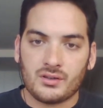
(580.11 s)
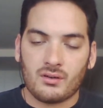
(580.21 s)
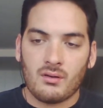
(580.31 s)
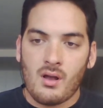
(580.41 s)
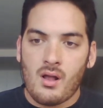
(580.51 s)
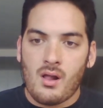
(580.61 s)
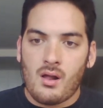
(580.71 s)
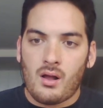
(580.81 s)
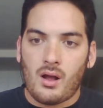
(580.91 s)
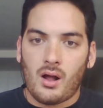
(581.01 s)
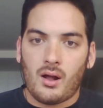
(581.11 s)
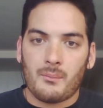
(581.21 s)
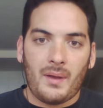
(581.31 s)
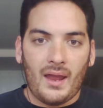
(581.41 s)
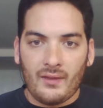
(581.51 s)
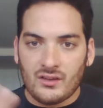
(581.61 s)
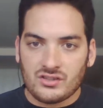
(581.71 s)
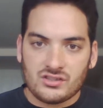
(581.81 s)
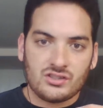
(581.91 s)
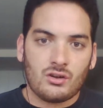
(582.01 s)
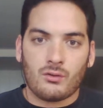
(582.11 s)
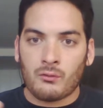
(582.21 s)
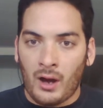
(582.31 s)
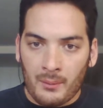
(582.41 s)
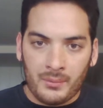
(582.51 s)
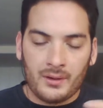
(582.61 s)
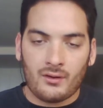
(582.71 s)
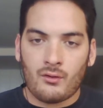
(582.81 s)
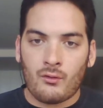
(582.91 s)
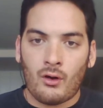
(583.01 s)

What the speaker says: and then just grabbing